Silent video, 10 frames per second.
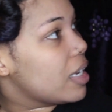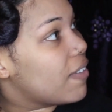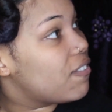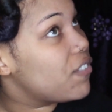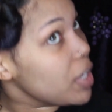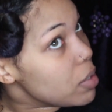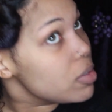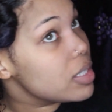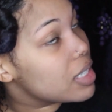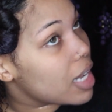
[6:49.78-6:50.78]
It
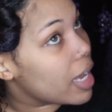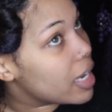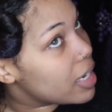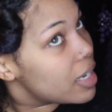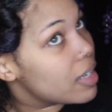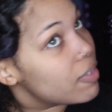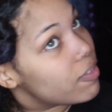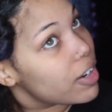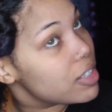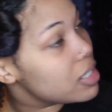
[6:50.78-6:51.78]
feels like
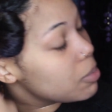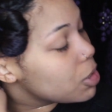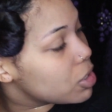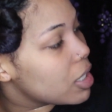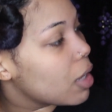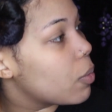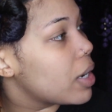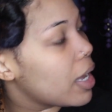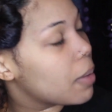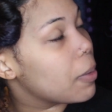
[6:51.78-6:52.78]
very similar to like
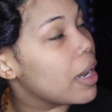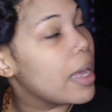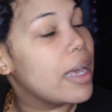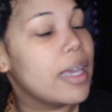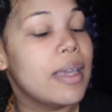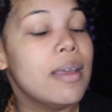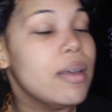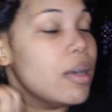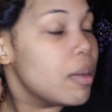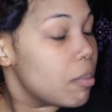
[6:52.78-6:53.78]
when I apply
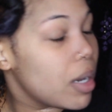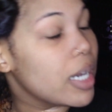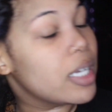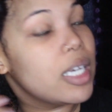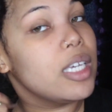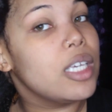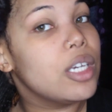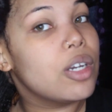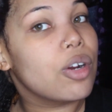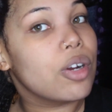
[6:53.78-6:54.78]
my
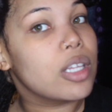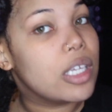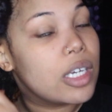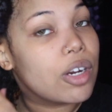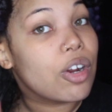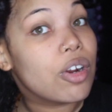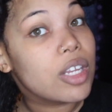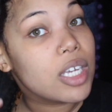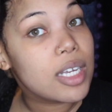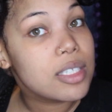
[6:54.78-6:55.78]
Kinky Curly
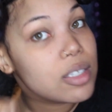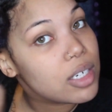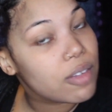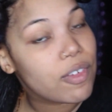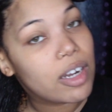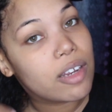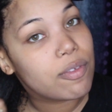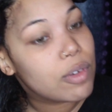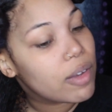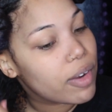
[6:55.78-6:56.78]
Curling Custard, if any
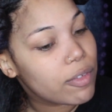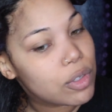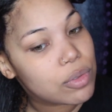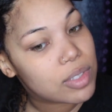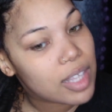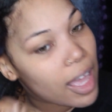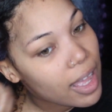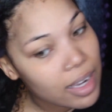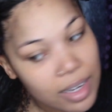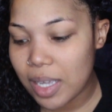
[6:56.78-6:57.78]
of you have ever used
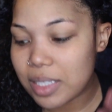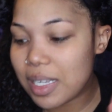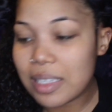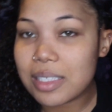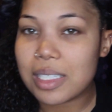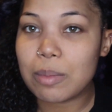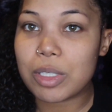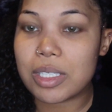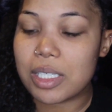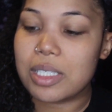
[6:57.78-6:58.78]
that. It's not the same
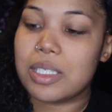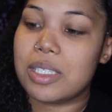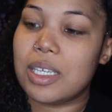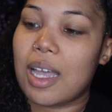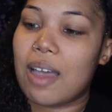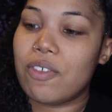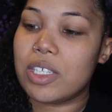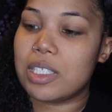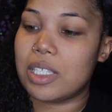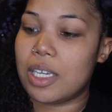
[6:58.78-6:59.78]
consistency,
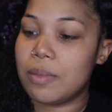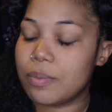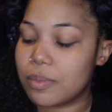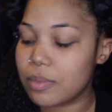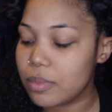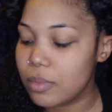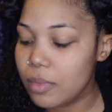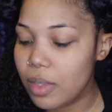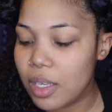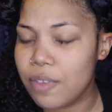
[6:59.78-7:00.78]
obviously,
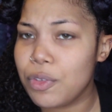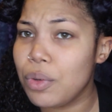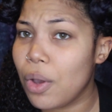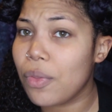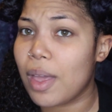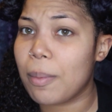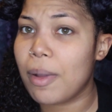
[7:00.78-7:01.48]
if you know that